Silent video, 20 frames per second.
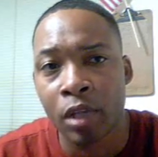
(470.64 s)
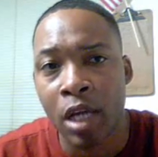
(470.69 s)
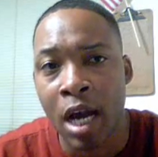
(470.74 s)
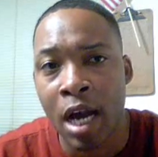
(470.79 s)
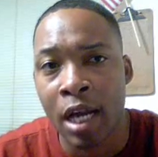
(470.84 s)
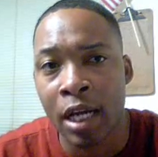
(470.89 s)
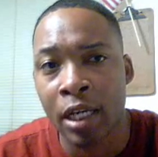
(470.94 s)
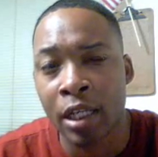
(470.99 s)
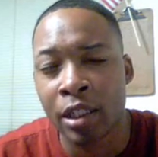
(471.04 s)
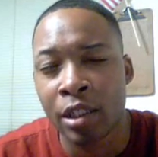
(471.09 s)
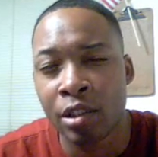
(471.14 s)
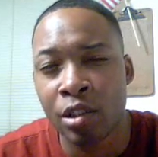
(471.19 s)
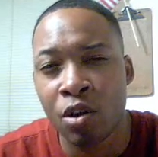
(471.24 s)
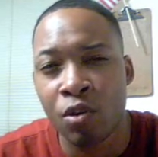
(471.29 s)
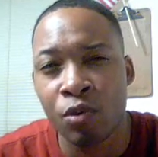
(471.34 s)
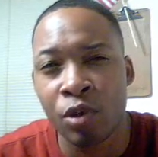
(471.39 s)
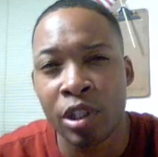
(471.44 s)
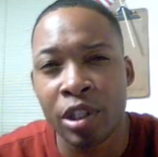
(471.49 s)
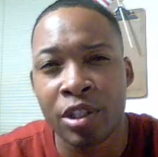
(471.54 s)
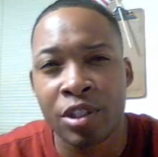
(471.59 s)
I
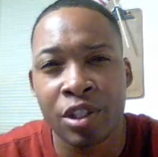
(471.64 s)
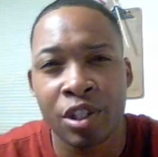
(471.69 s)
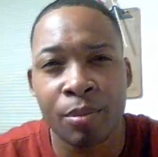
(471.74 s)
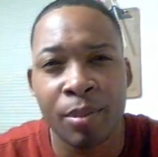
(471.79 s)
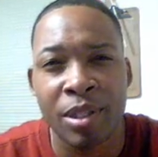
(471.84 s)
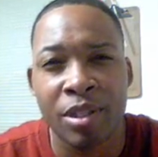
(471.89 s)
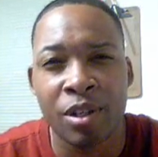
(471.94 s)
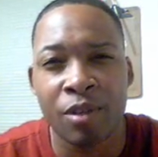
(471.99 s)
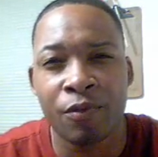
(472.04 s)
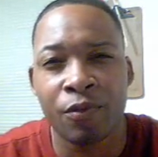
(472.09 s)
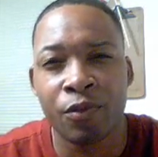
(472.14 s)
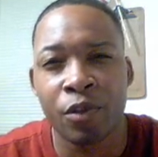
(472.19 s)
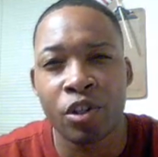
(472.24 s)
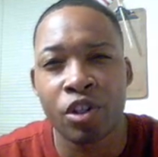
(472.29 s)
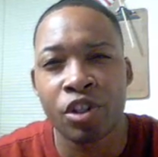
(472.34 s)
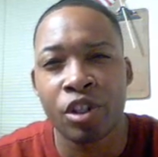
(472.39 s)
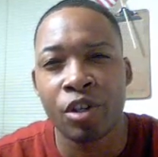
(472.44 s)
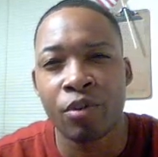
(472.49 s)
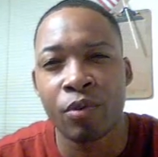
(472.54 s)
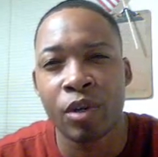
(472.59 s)
don't really consider myself
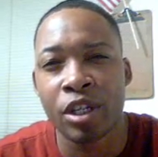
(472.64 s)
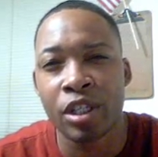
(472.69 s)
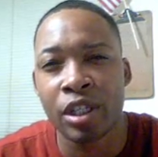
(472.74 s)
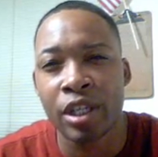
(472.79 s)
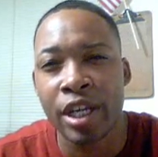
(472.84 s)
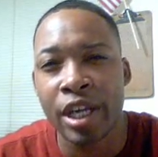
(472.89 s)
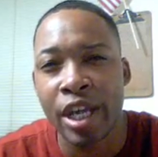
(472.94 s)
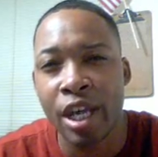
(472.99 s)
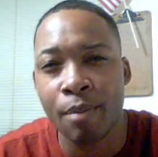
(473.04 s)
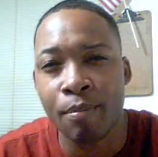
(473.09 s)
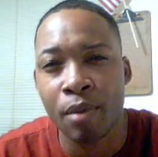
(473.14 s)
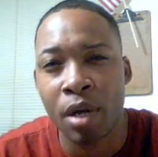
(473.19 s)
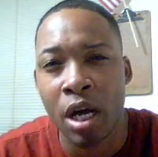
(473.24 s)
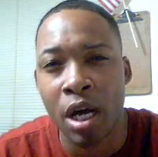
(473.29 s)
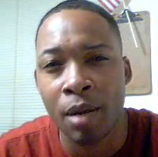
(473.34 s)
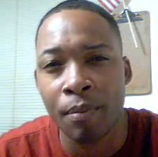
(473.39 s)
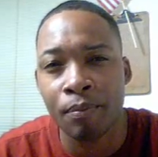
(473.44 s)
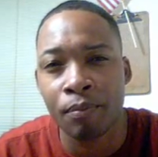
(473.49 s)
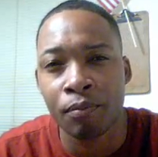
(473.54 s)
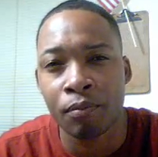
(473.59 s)
first generation hip
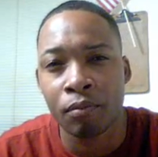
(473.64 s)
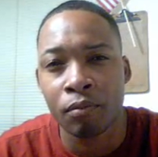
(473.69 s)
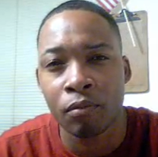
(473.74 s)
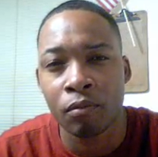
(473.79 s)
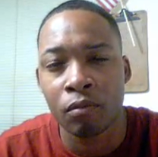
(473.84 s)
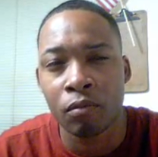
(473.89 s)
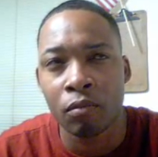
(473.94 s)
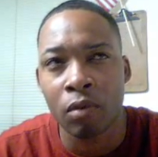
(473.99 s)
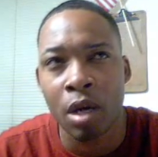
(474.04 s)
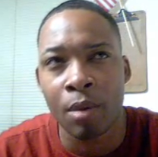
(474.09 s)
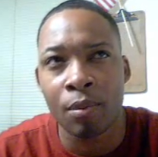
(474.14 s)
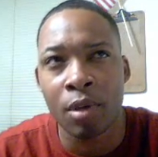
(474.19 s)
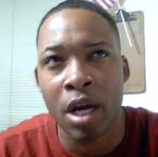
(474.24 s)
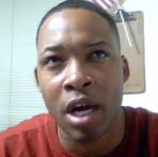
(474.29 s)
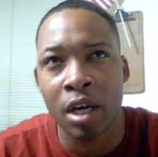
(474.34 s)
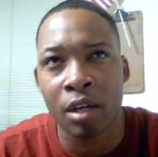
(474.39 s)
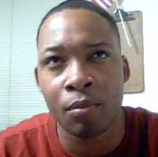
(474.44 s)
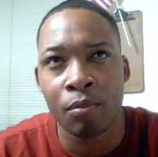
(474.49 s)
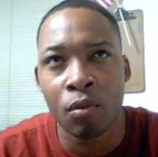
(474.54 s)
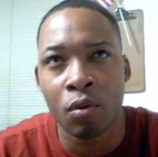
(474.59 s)
hop. I'm
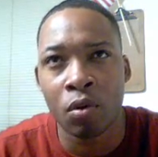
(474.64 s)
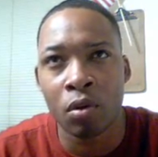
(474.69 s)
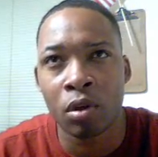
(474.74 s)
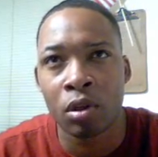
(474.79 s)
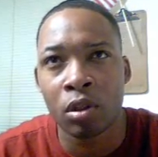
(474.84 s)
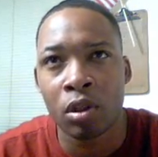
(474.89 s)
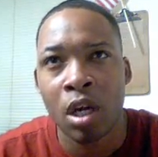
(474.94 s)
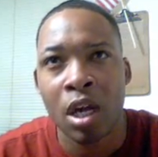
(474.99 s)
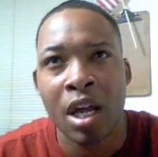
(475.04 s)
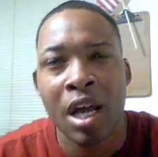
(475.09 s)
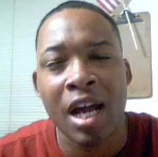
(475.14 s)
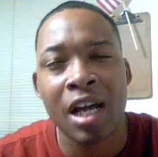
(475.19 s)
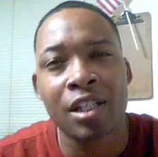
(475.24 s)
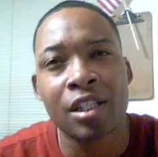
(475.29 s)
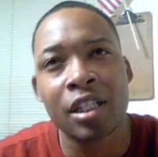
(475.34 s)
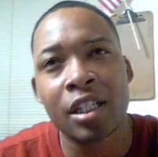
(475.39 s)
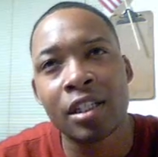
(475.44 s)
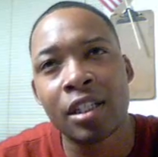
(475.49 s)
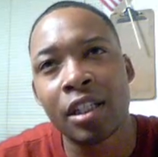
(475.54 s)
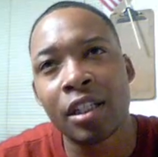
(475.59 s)
kind of more.
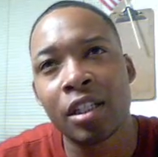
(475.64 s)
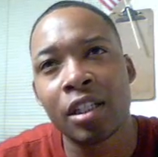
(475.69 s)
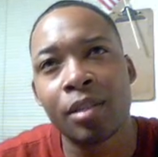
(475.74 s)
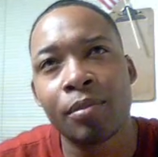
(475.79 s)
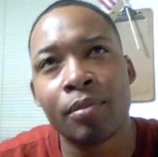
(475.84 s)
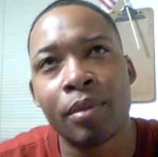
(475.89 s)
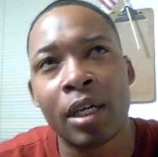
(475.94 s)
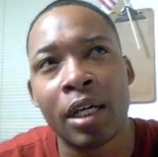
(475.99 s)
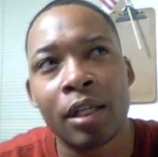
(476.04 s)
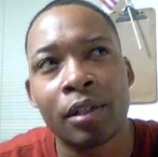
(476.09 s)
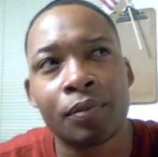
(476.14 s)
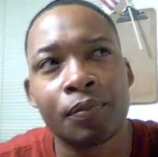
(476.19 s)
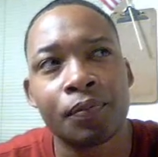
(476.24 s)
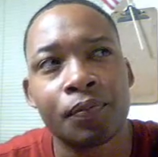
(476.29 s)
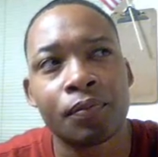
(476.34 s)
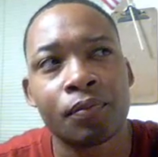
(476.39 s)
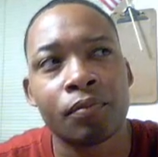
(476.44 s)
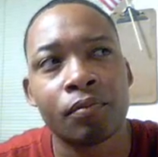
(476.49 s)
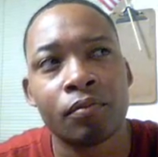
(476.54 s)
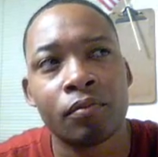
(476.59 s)
Actually, I take that back.
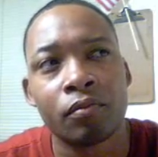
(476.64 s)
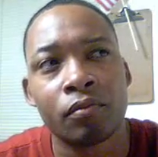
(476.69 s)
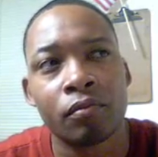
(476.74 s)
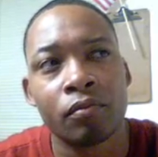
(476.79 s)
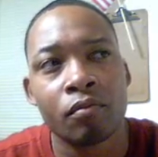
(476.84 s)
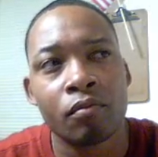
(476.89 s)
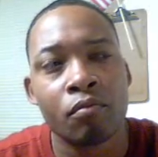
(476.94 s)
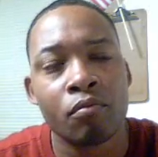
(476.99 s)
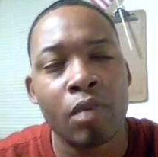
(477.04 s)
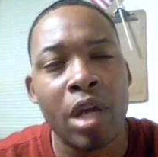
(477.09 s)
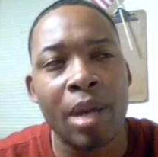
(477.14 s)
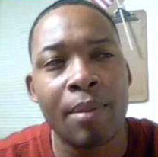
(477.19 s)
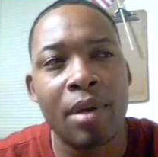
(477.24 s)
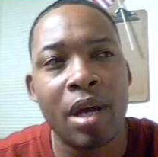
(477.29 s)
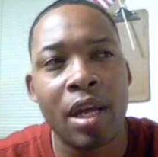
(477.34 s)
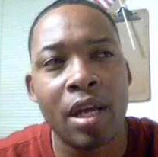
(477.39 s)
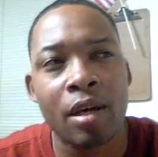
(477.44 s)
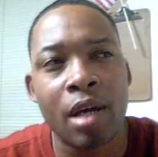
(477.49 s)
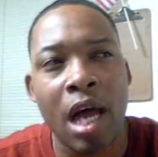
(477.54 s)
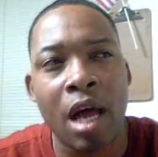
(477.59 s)
Maybe
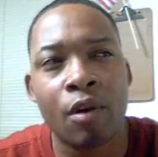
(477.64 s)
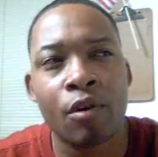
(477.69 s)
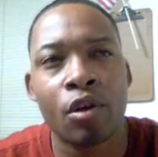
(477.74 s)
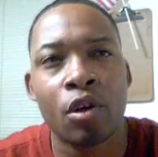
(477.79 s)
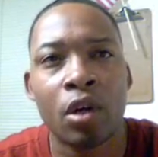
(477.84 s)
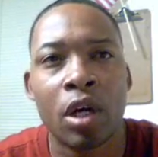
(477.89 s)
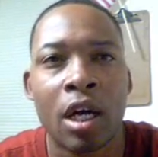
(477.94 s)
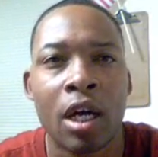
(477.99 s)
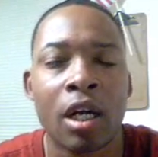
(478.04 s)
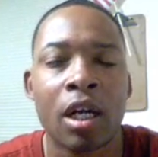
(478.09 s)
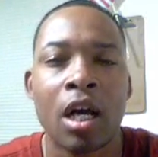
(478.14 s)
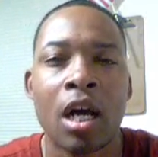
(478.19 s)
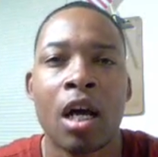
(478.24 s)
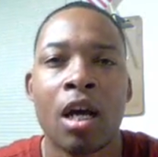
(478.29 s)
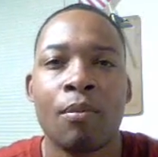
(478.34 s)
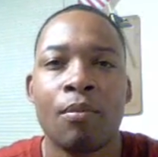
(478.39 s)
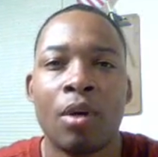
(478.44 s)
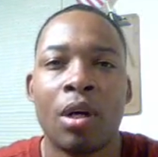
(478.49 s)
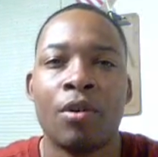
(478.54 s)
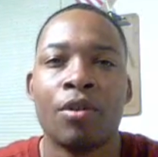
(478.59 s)
I don't know.
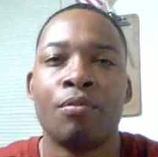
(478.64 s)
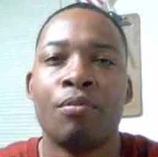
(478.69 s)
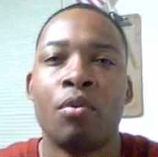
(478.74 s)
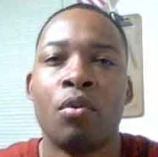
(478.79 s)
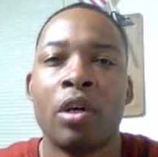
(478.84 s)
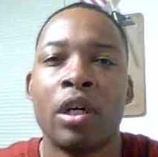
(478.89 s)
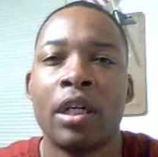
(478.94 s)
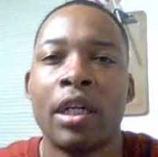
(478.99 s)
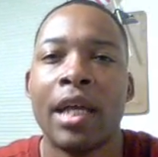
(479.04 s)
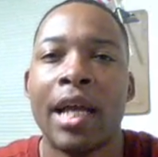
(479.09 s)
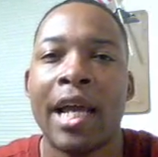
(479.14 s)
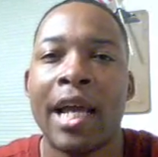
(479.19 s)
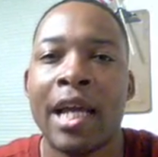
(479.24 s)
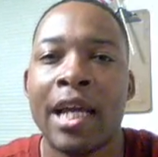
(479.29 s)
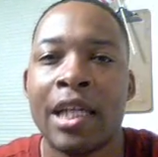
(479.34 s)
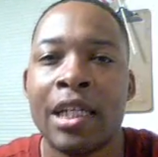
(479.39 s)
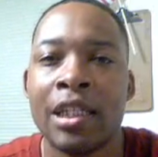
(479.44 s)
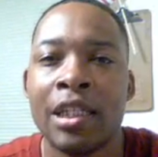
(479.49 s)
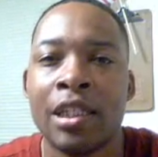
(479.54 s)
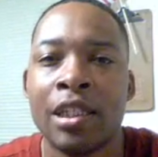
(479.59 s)
I was born in the
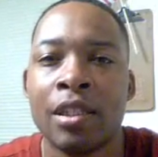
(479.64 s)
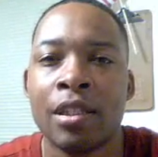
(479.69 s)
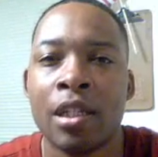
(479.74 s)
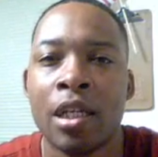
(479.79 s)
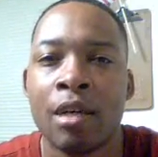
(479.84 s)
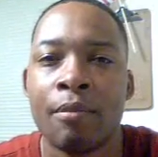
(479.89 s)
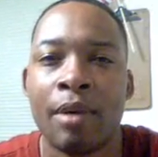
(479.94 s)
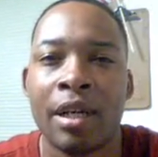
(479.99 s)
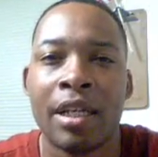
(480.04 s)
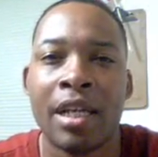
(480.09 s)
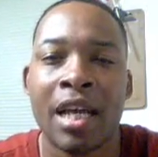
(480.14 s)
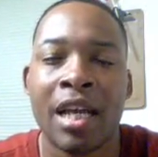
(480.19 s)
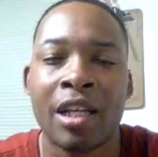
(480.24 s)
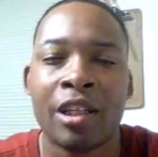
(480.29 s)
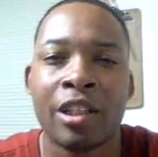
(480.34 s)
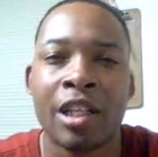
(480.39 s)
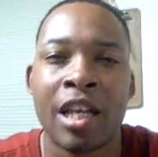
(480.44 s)
80s. My dad